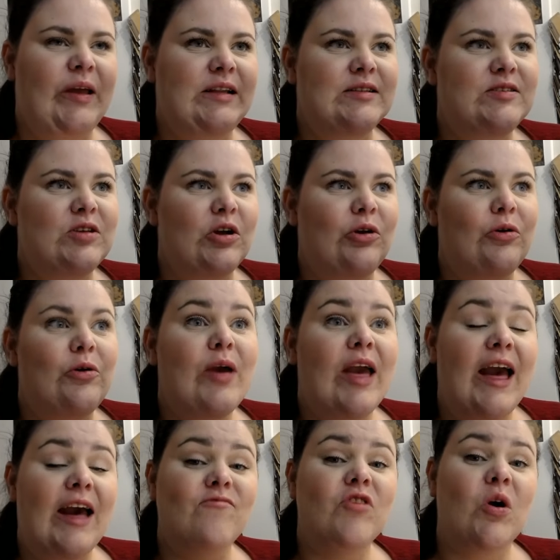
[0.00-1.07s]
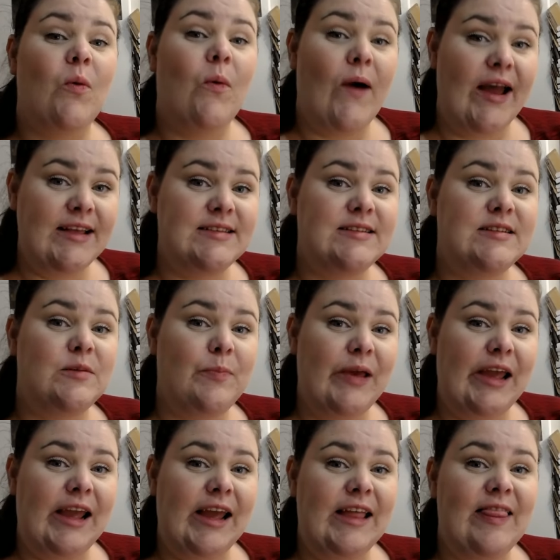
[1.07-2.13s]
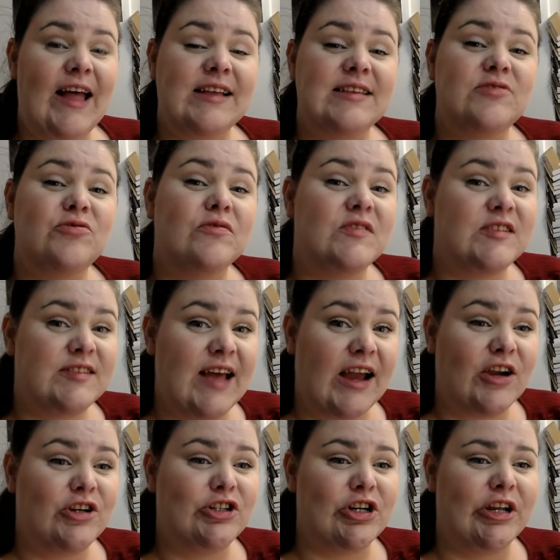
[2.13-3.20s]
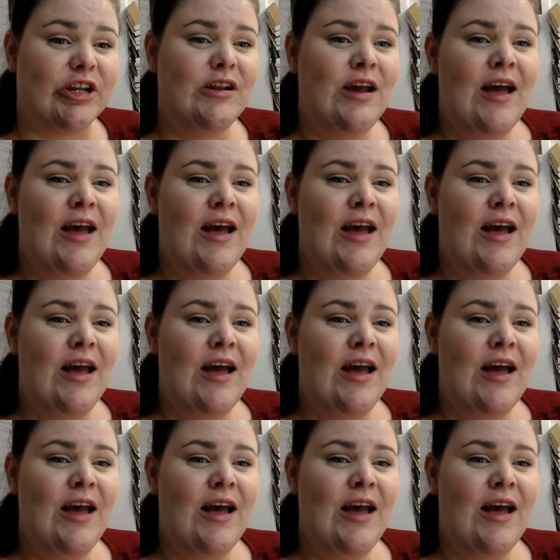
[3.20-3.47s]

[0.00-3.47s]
So you can request to be in that sort of section,